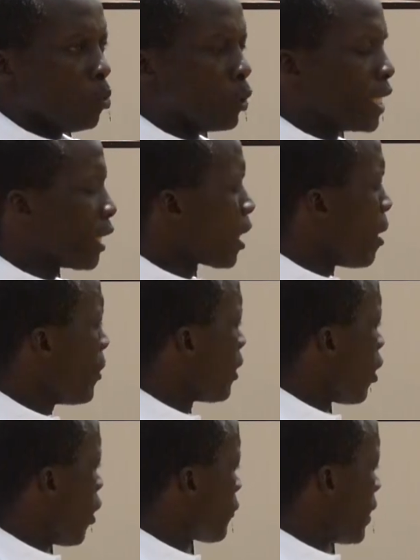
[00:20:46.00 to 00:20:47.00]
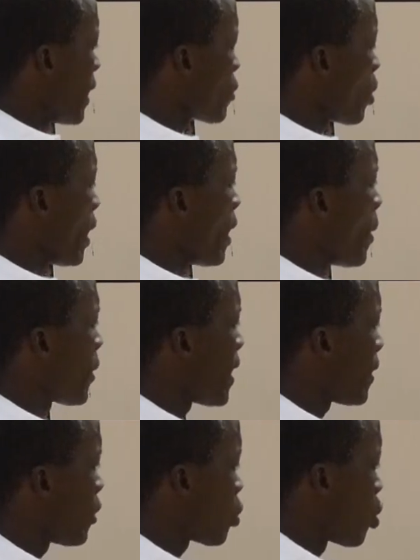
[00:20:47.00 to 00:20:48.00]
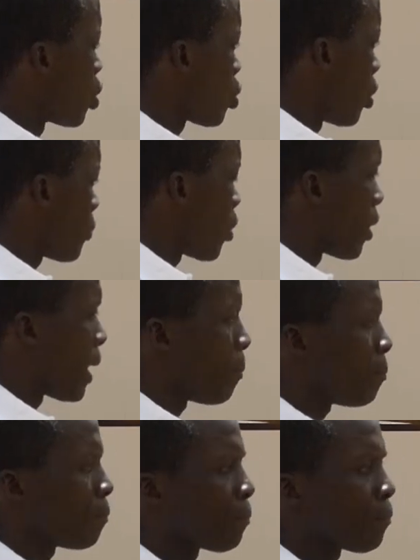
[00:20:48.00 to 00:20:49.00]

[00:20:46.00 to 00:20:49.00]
With the coming of the National Hepatitis Control Program,